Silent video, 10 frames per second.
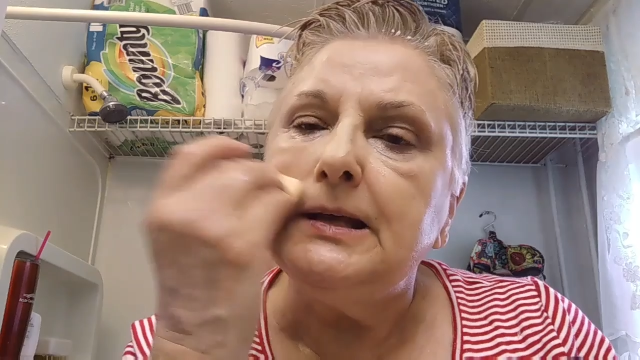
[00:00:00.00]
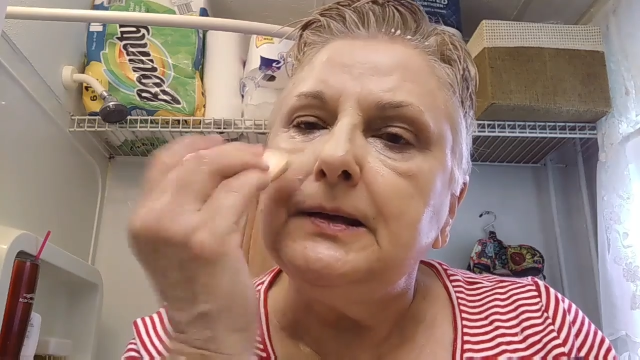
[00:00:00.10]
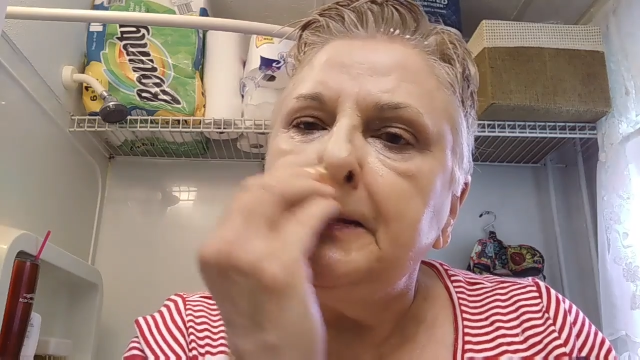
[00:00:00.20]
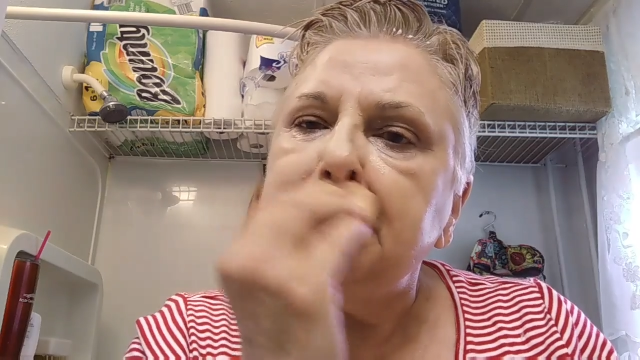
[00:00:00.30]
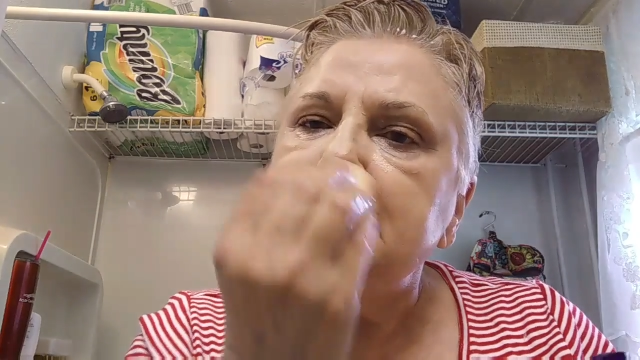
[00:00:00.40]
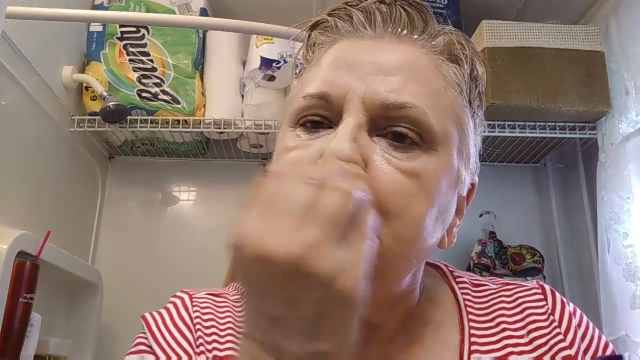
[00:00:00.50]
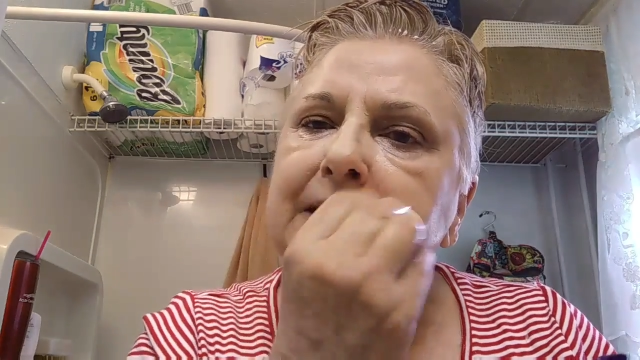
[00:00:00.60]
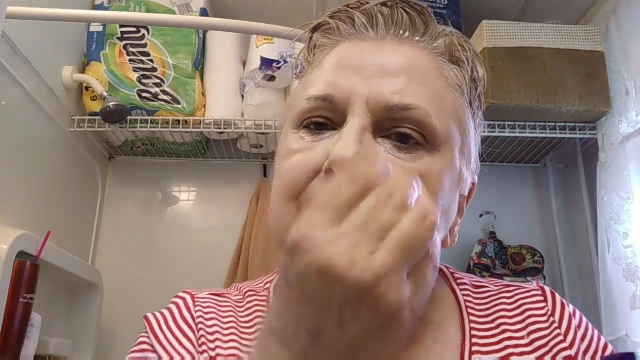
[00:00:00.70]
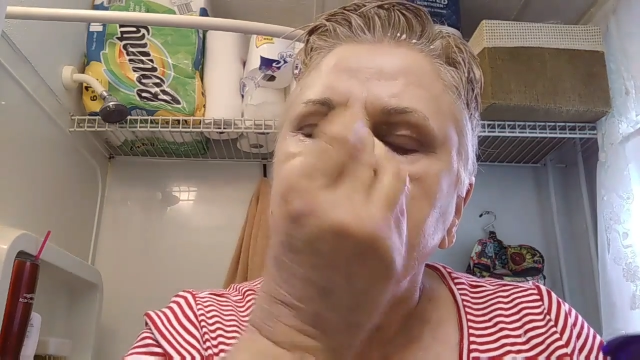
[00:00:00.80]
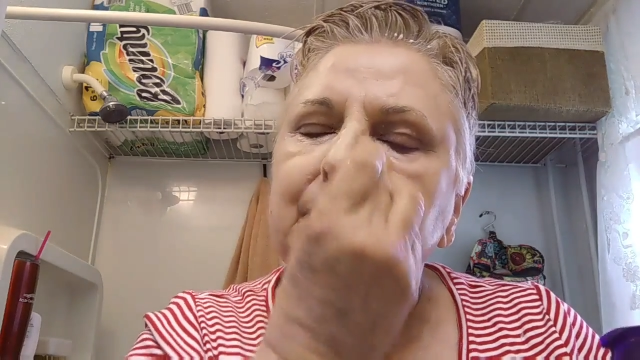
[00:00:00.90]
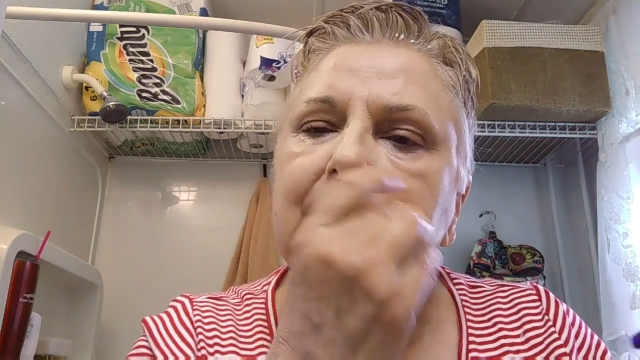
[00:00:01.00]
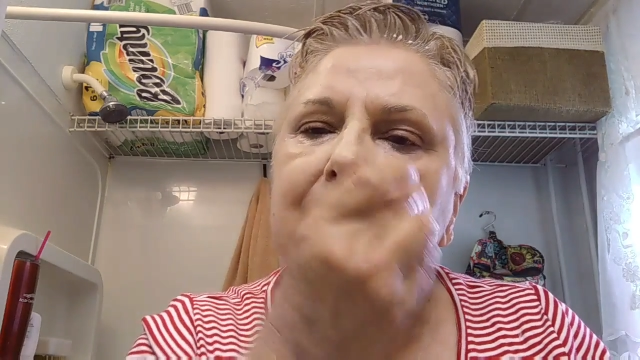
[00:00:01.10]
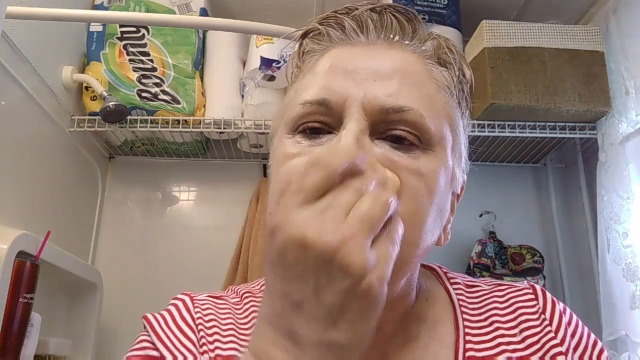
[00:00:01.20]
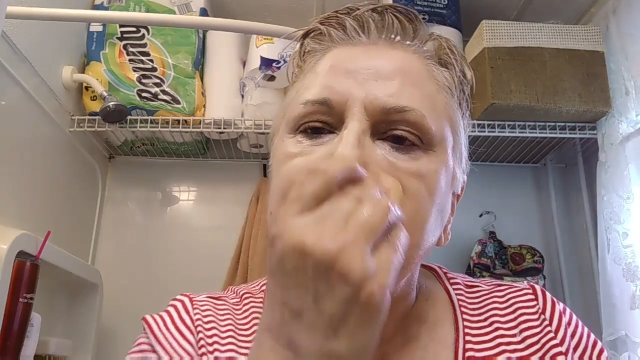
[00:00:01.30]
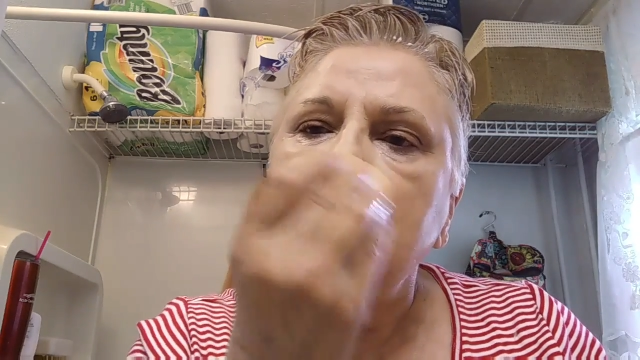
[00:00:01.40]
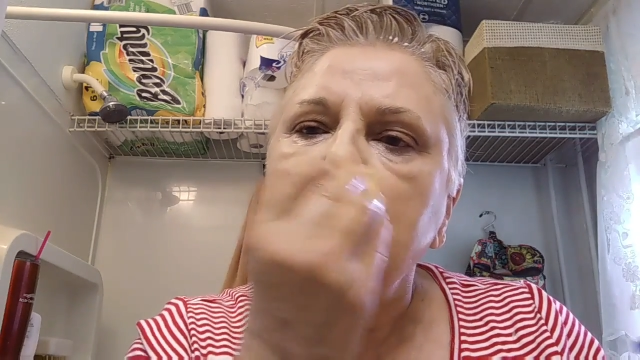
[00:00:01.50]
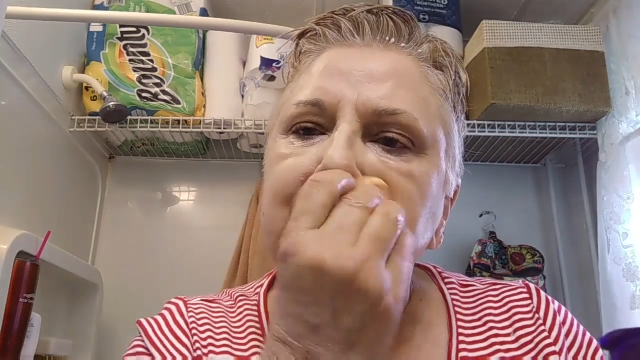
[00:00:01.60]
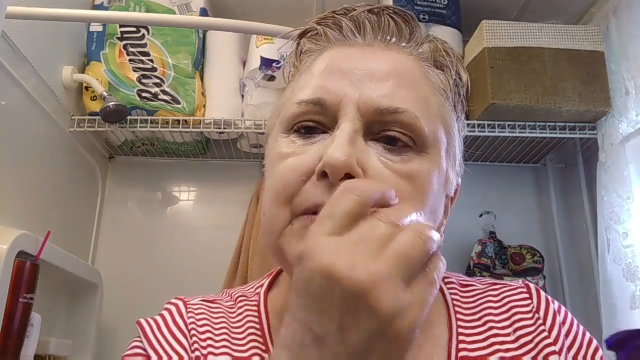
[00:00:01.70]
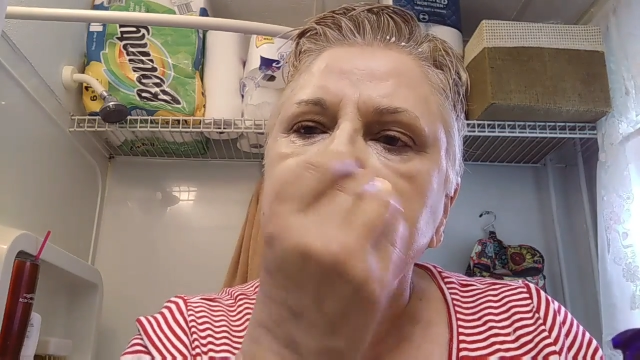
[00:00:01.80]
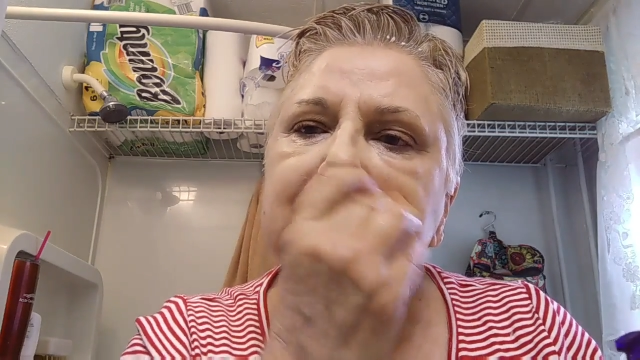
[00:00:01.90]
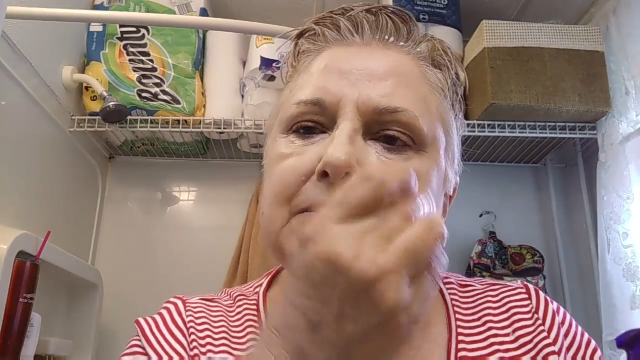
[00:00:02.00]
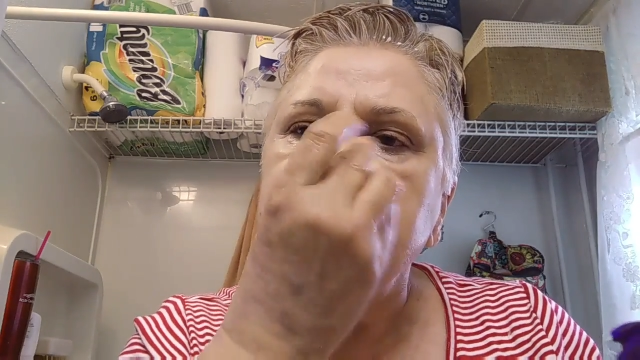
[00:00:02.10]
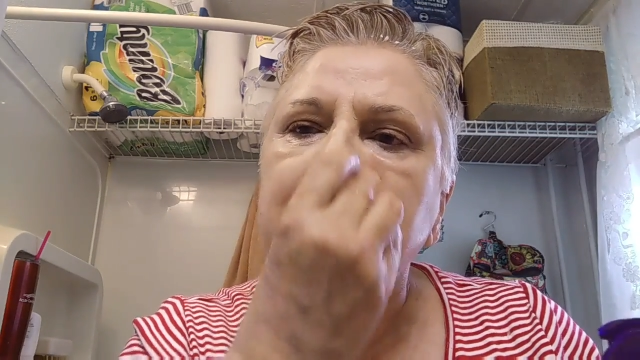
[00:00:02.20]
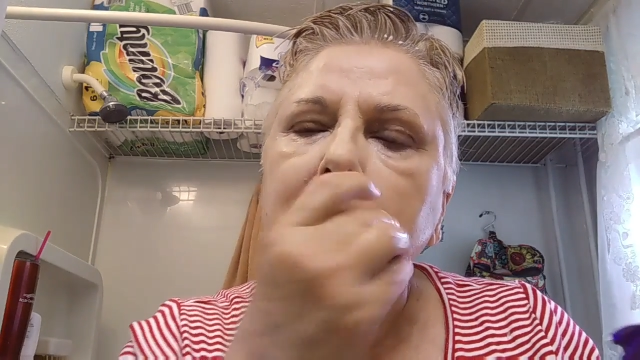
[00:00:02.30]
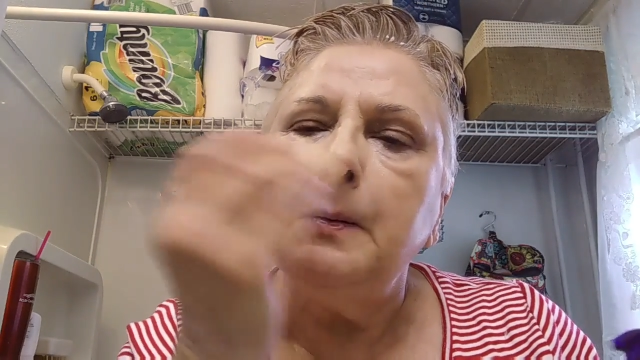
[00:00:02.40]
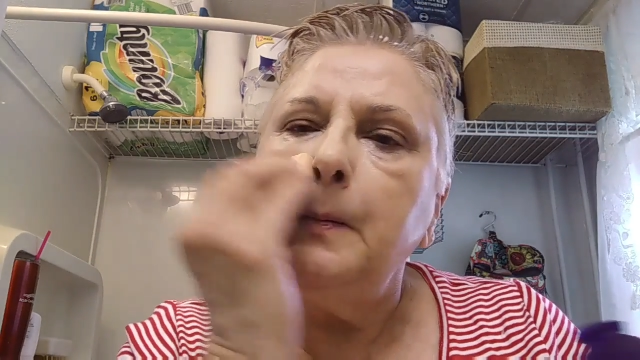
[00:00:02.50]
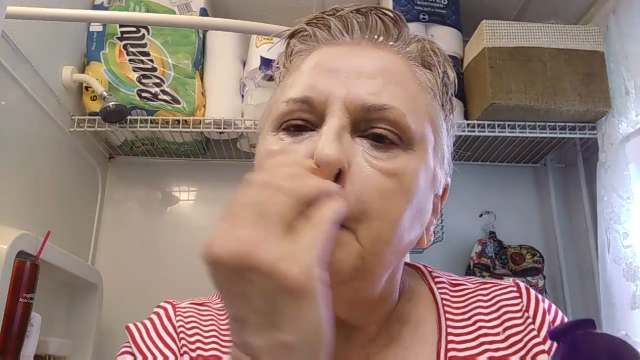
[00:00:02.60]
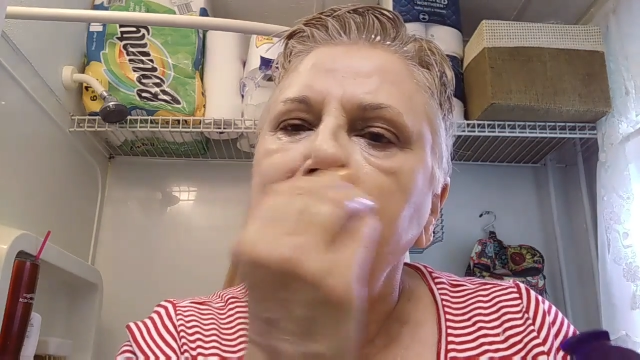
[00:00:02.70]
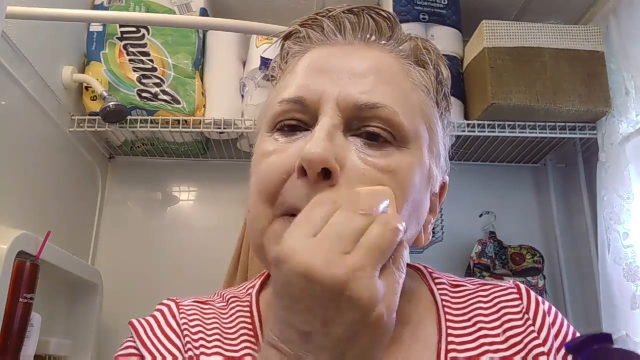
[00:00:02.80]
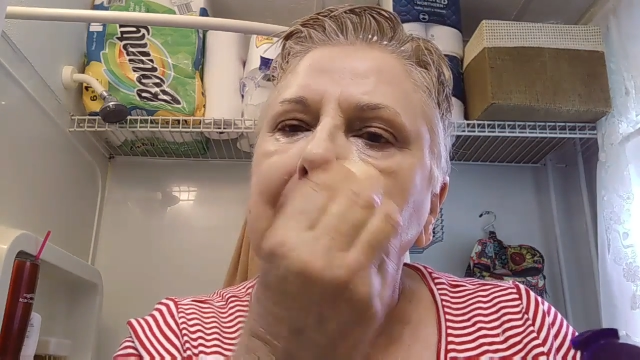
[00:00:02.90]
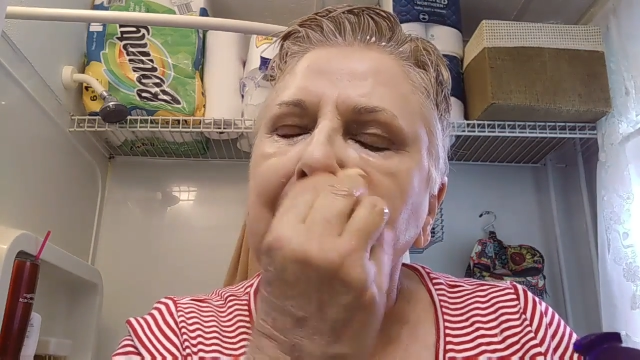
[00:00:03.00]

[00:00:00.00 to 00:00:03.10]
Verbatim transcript: selling this makeup product called BeautiControl.